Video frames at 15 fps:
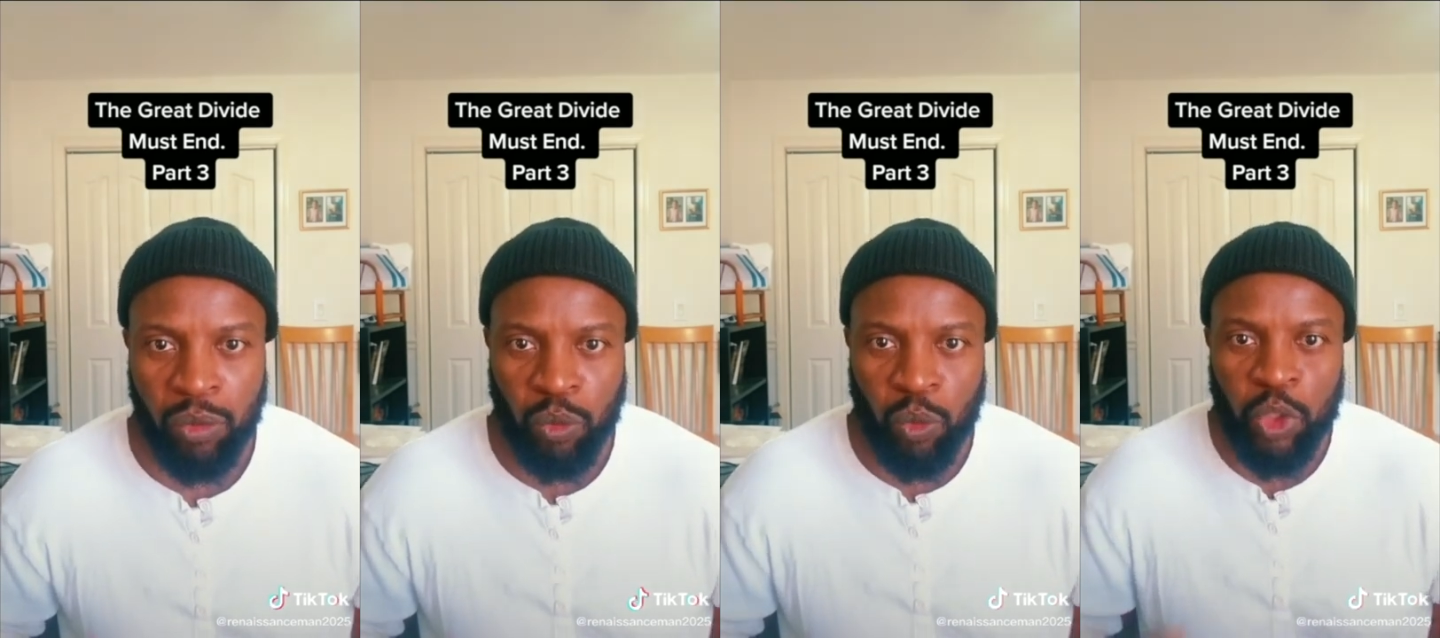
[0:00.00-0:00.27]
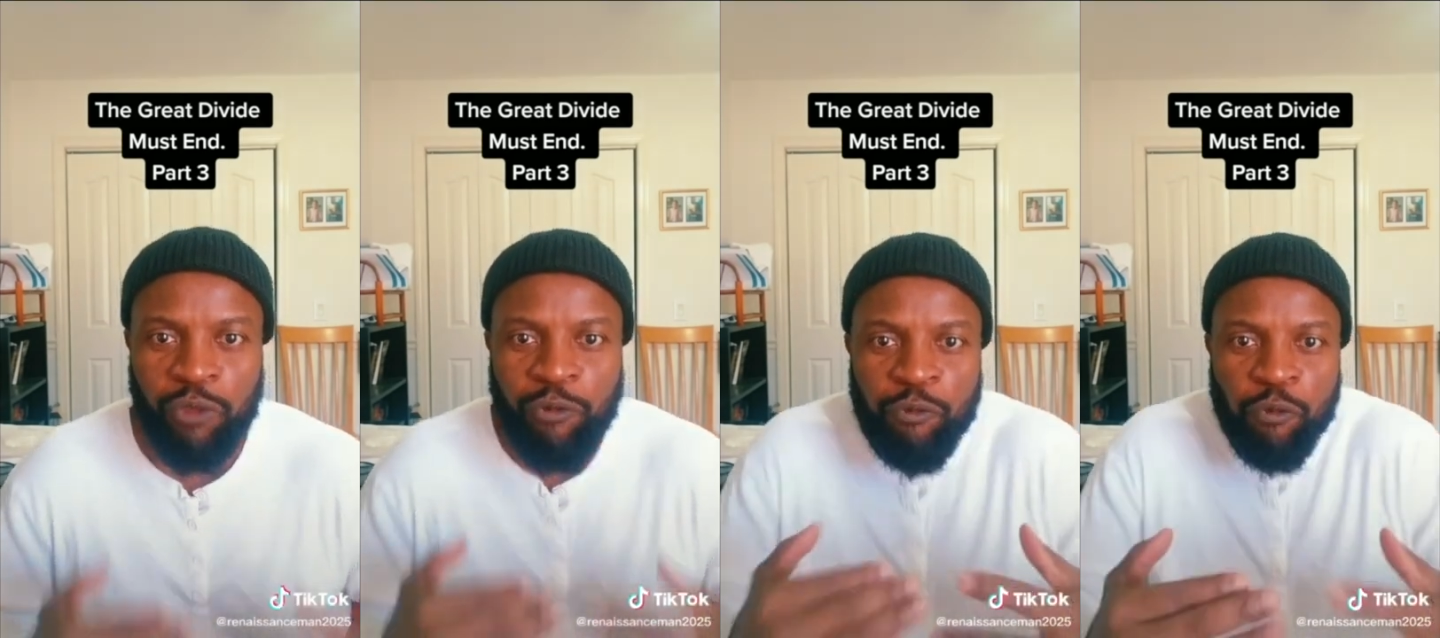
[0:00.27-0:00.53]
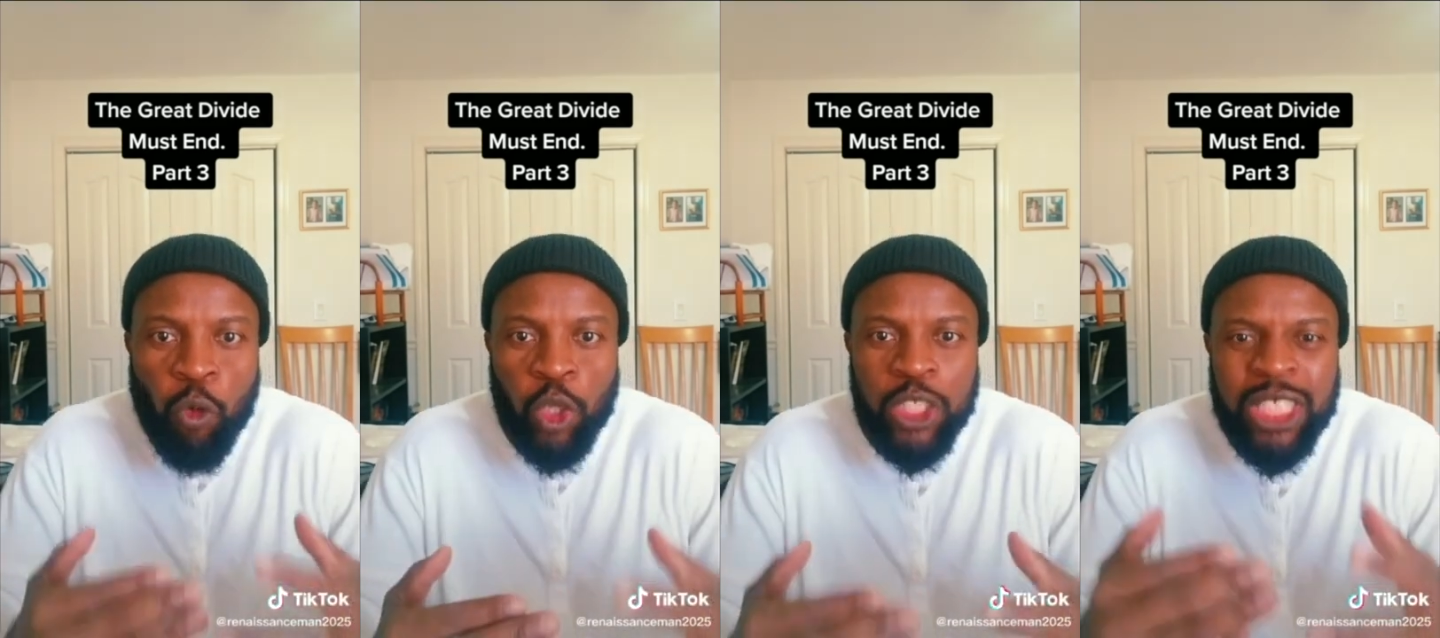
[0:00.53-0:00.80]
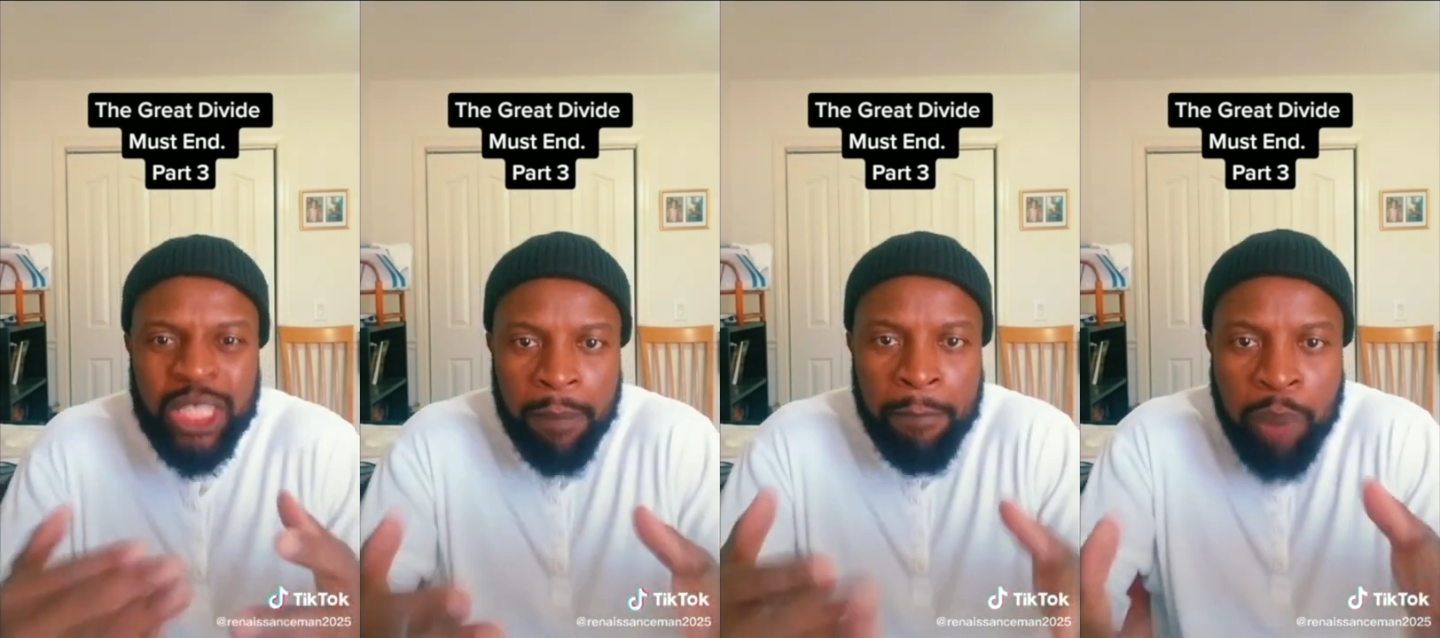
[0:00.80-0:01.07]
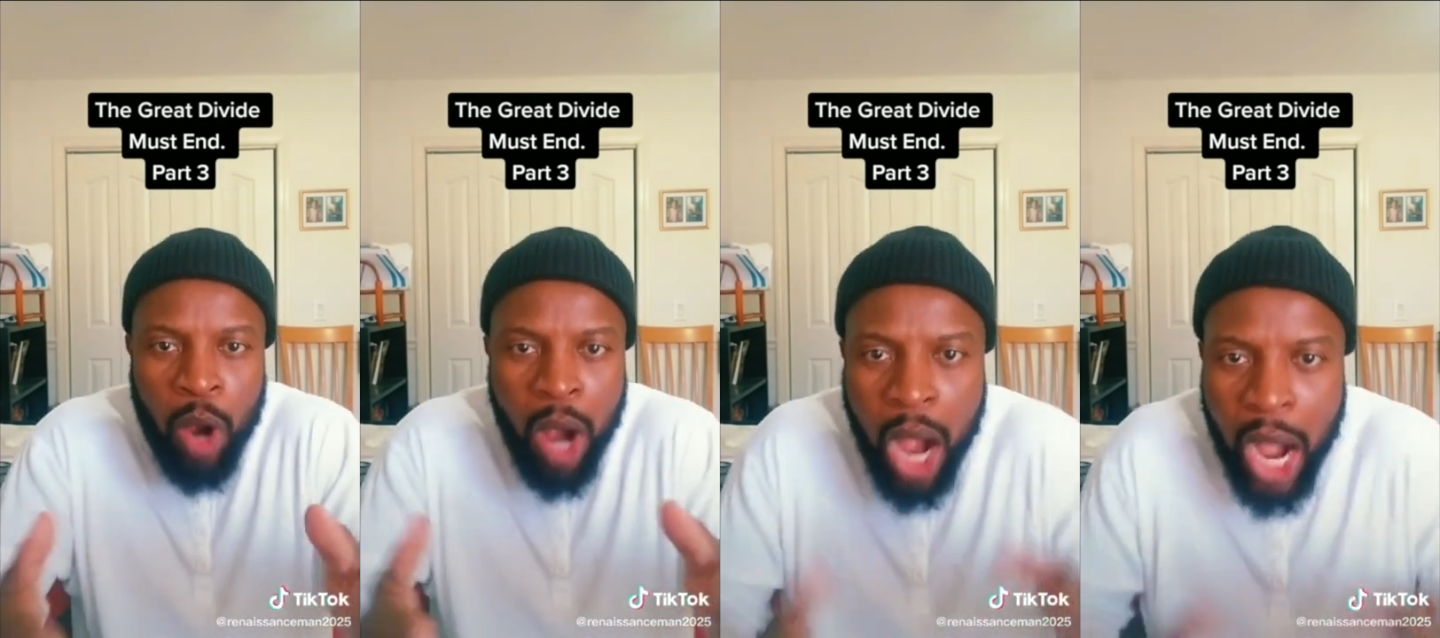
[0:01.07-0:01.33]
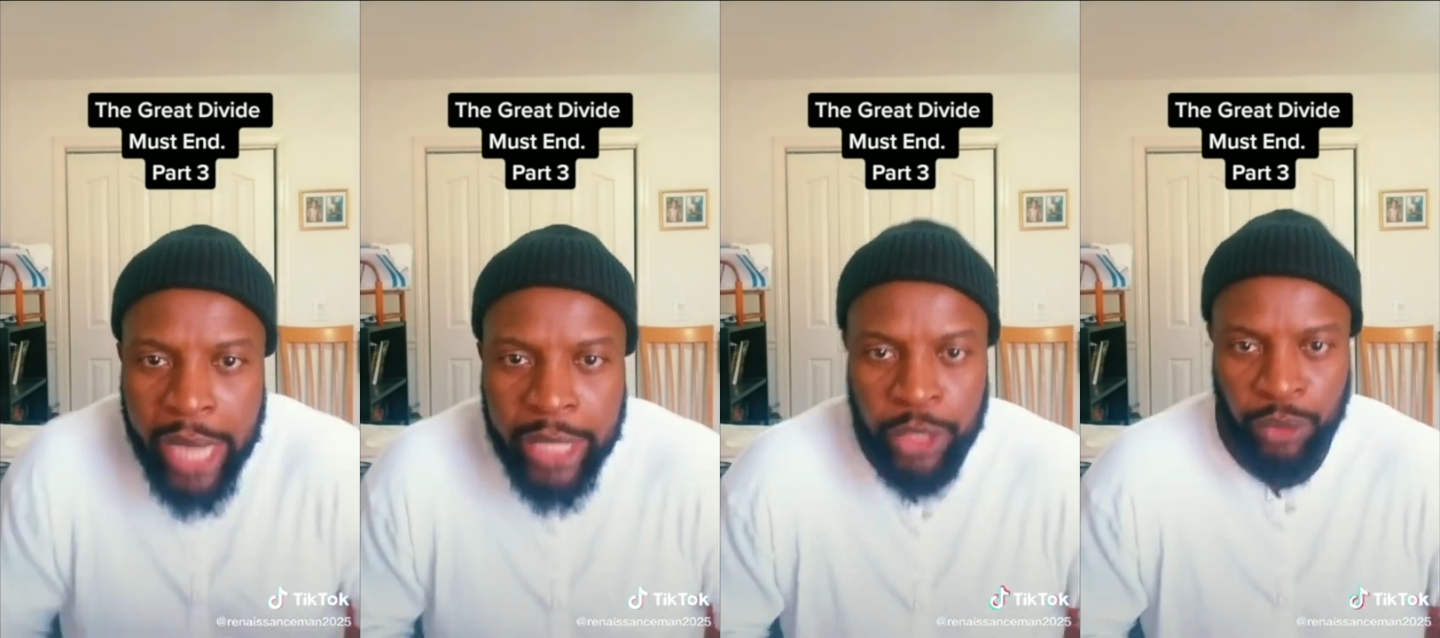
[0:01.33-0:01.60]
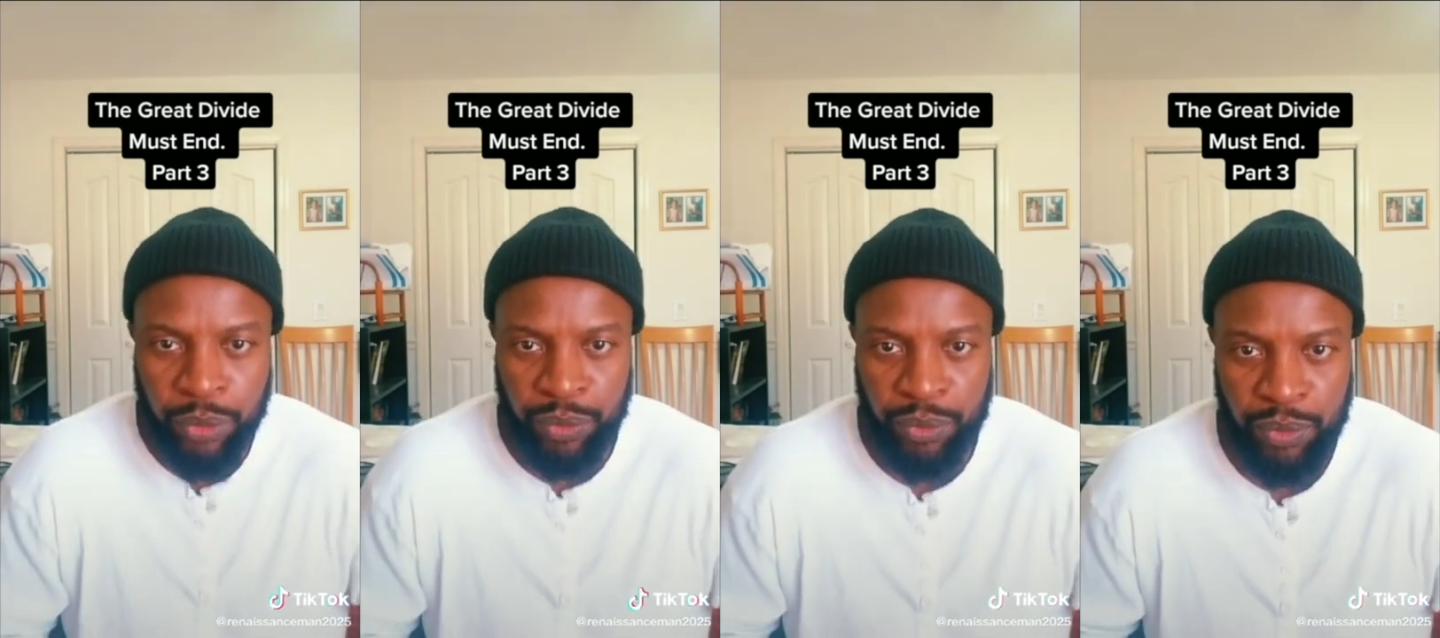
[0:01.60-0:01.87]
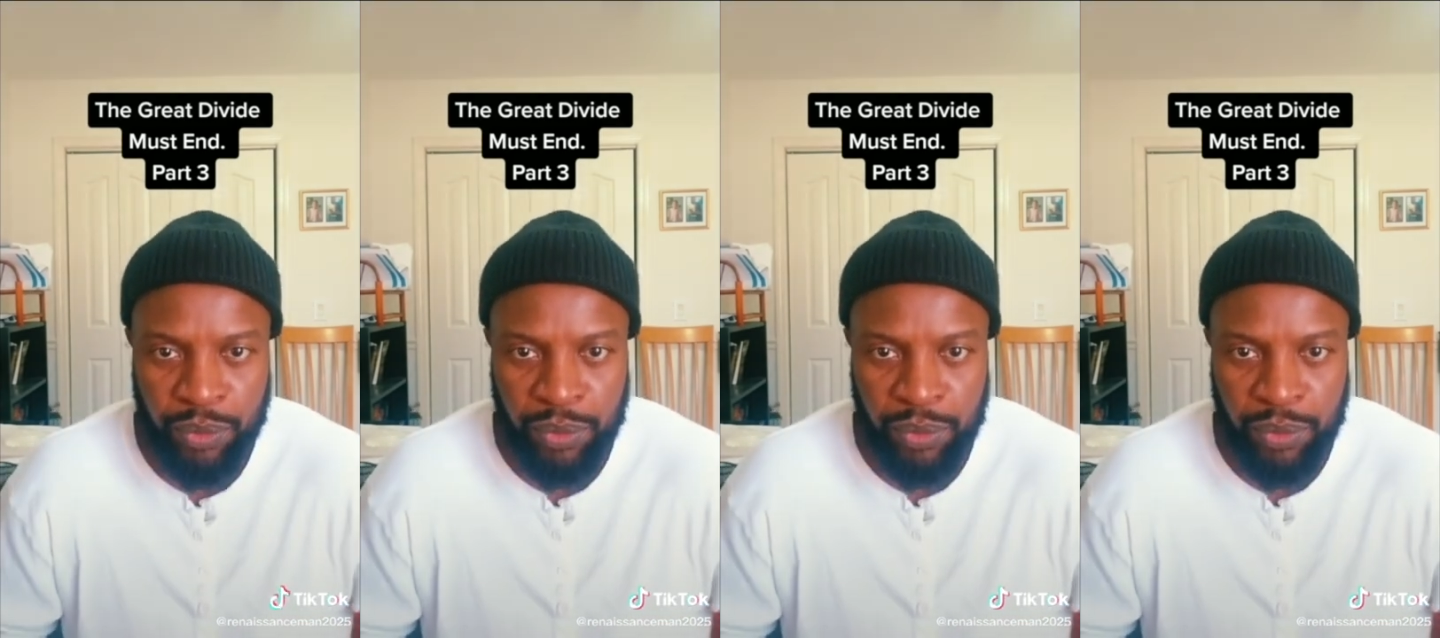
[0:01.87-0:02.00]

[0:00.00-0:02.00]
was forced upon you.